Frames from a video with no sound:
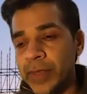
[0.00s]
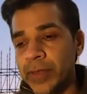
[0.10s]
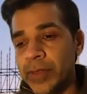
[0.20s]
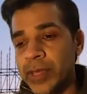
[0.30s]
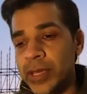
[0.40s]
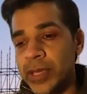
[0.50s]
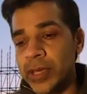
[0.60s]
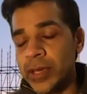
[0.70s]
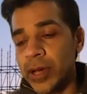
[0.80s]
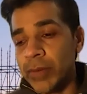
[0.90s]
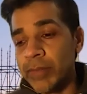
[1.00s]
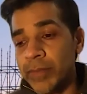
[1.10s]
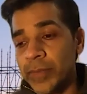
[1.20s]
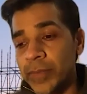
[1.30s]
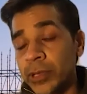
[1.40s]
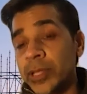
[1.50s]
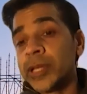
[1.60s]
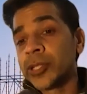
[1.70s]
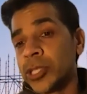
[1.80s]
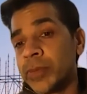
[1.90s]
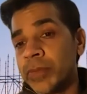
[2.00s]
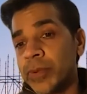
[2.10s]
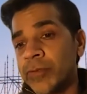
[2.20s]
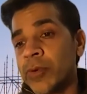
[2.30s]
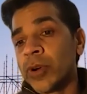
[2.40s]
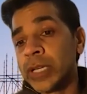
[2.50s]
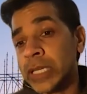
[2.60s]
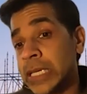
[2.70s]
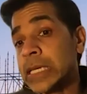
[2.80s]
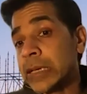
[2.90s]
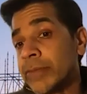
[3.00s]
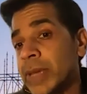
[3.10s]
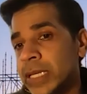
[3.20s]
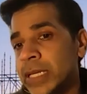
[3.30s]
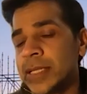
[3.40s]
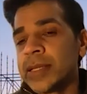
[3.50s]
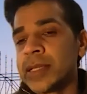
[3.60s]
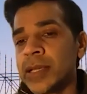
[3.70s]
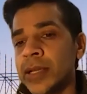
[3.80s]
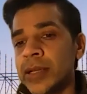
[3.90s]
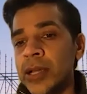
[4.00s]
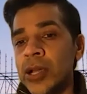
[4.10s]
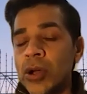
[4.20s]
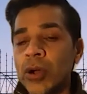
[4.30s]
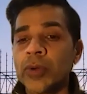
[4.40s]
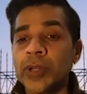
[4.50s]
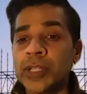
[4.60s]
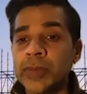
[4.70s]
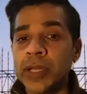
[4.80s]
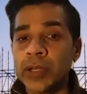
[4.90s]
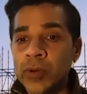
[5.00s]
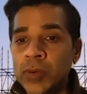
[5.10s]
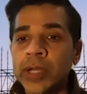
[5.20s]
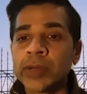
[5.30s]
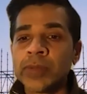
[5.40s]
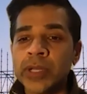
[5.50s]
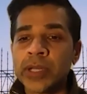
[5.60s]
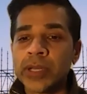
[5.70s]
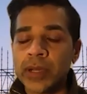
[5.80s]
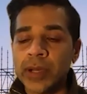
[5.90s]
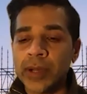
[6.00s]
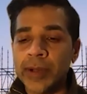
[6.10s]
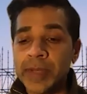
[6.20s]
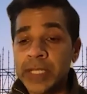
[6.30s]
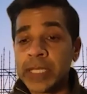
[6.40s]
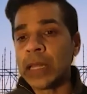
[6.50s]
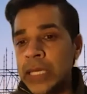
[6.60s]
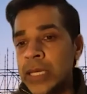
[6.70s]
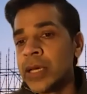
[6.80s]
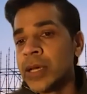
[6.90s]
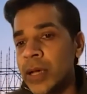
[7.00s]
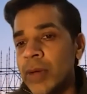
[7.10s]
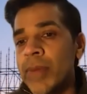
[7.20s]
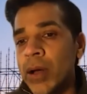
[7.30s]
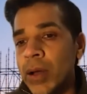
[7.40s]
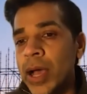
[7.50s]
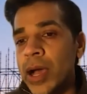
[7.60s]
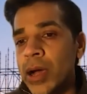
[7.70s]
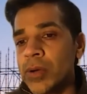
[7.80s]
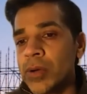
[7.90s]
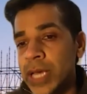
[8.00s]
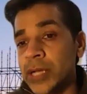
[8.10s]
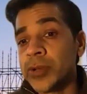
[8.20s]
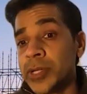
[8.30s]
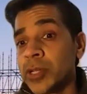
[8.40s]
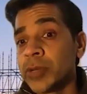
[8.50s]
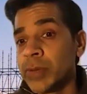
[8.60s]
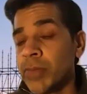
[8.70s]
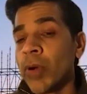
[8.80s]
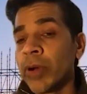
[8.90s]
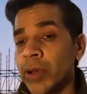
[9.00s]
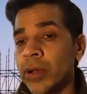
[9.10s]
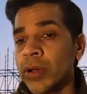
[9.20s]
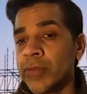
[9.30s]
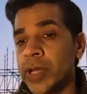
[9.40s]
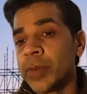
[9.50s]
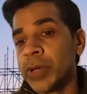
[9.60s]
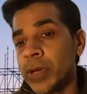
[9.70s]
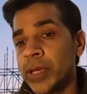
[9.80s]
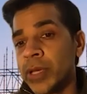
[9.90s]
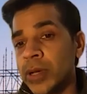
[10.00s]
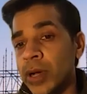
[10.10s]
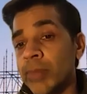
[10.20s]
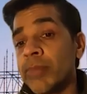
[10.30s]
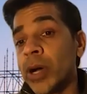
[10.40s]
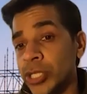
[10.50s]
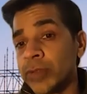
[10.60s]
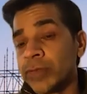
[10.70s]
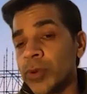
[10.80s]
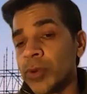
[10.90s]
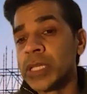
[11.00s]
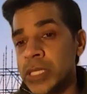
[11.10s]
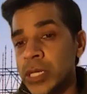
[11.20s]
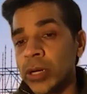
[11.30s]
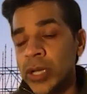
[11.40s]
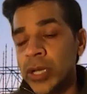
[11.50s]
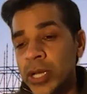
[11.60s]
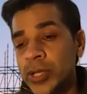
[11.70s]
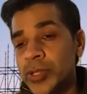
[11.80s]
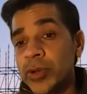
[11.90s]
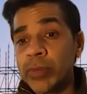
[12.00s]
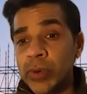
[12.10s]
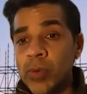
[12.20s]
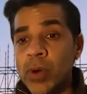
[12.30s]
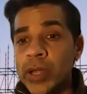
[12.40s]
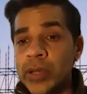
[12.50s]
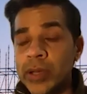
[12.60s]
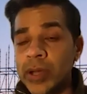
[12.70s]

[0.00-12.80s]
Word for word: the leadership for key committees in the Senate are going to be incredibly telling about how tax credits are going to be part of the upcoming budget for this year. So number one,